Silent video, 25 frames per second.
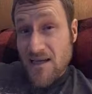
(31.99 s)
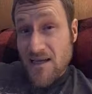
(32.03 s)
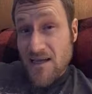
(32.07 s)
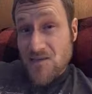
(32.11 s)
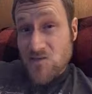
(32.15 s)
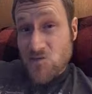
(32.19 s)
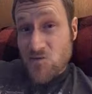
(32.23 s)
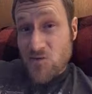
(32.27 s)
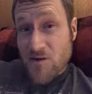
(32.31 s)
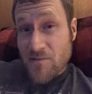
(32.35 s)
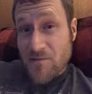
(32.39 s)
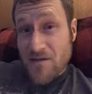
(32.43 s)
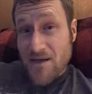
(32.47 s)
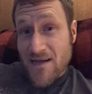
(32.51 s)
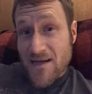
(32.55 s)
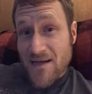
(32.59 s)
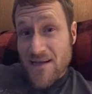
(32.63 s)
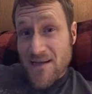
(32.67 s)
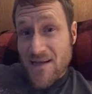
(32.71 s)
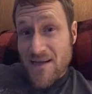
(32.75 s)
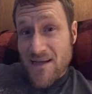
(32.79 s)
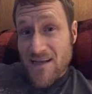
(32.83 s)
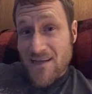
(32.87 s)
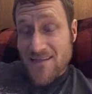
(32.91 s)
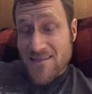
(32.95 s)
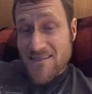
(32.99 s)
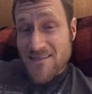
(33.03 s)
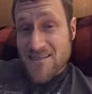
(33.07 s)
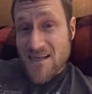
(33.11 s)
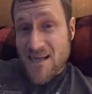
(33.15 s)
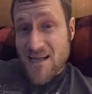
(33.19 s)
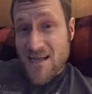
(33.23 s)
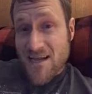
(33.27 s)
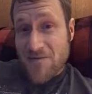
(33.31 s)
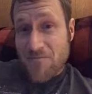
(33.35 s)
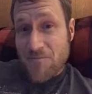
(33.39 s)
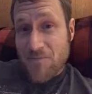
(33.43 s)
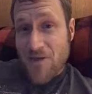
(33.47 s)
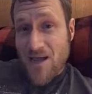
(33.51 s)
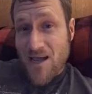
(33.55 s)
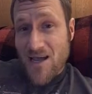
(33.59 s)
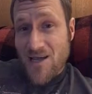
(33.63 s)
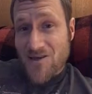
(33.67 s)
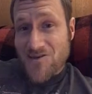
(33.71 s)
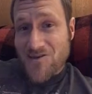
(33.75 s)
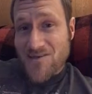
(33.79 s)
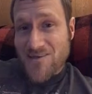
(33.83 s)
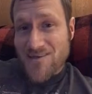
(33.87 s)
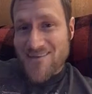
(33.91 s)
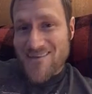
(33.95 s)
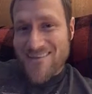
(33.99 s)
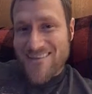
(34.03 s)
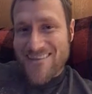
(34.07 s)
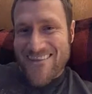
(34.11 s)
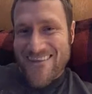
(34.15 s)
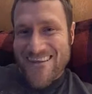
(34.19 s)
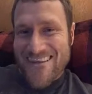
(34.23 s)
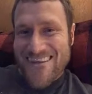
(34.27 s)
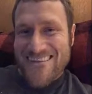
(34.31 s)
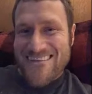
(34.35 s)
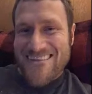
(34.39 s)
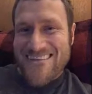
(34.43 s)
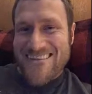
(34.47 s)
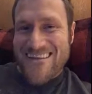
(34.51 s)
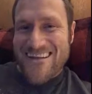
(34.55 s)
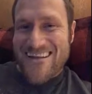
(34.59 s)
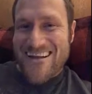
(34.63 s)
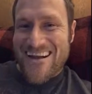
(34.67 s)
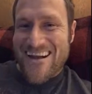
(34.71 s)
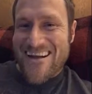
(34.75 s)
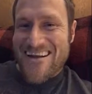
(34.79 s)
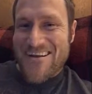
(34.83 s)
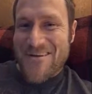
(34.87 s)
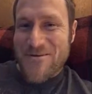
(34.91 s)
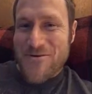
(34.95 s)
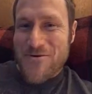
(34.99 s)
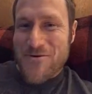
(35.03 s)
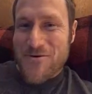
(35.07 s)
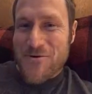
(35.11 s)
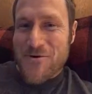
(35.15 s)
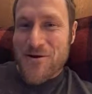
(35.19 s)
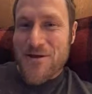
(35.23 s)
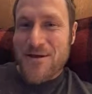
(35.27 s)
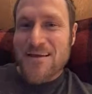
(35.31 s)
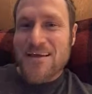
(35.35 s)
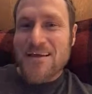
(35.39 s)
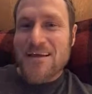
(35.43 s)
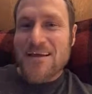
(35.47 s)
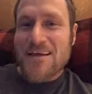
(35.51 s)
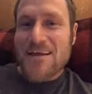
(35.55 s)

as one of my uh, side passions and things that I do.